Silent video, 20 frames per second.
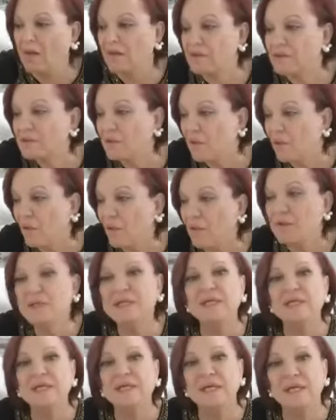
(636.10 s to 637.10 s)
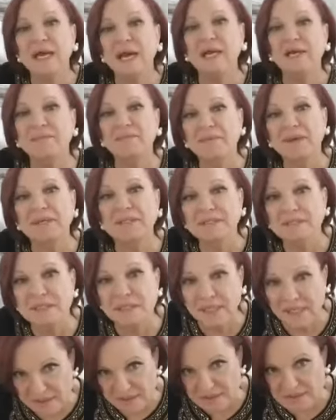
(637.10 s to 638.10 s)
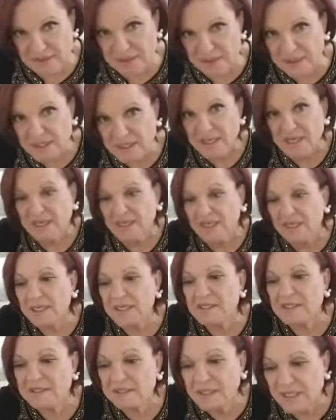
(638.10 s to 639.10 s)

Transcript: So only the YAG-based laser is